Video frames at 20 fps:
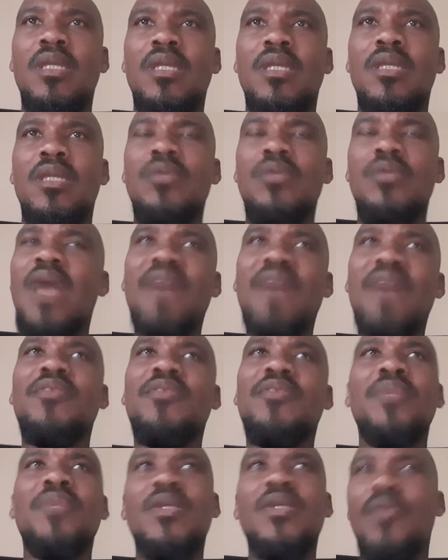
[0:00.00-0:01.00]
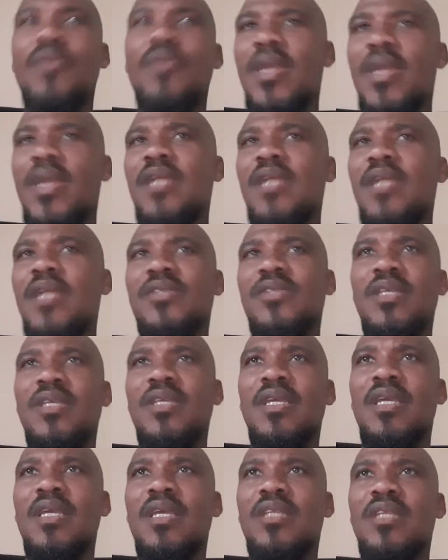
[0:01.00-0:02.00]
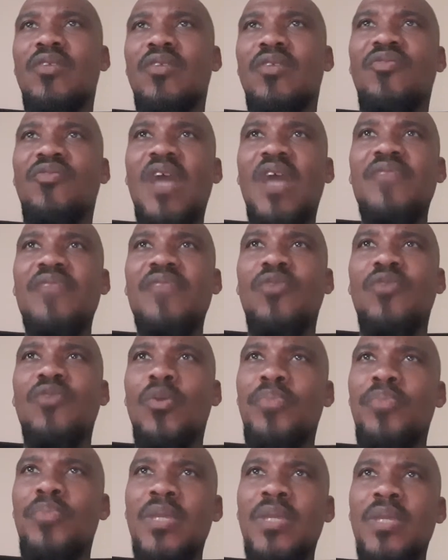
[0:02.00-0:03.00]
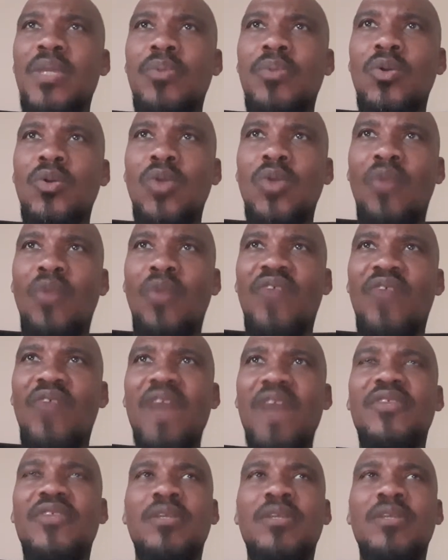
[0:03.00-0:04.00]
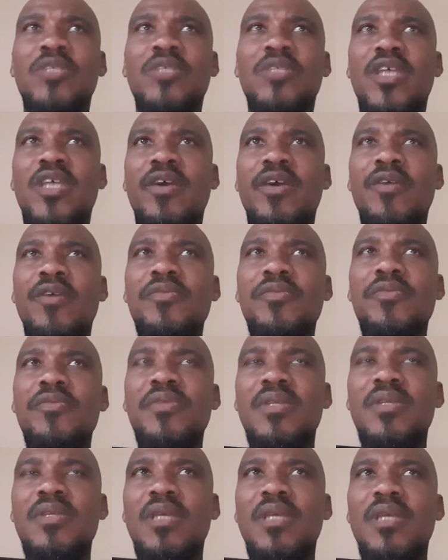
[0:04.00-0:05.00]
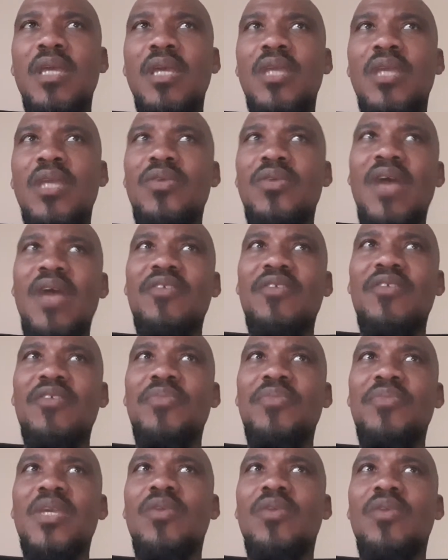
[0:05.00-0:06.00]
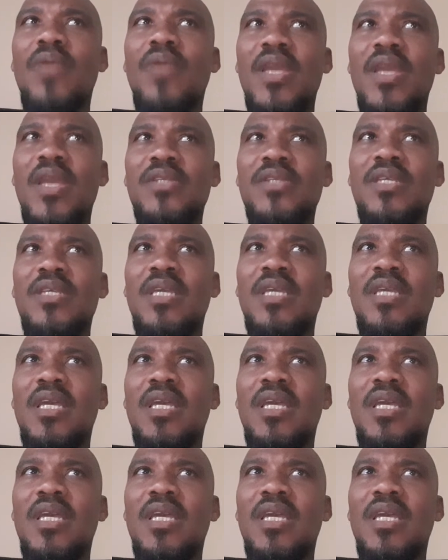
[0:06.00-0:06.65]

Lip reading: You have to be crazy to fight for people who don't fight for themselves. You have to be crazy